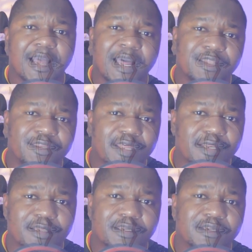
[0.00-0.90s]
And
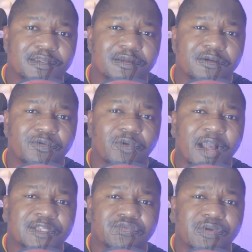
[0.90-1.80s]
then,
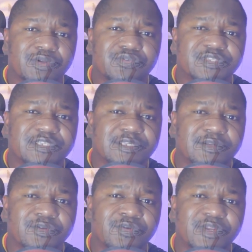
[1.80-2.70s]
as we're going to see,
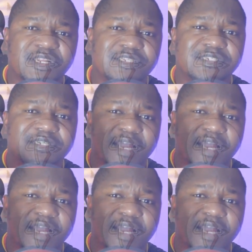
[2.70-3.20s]
you need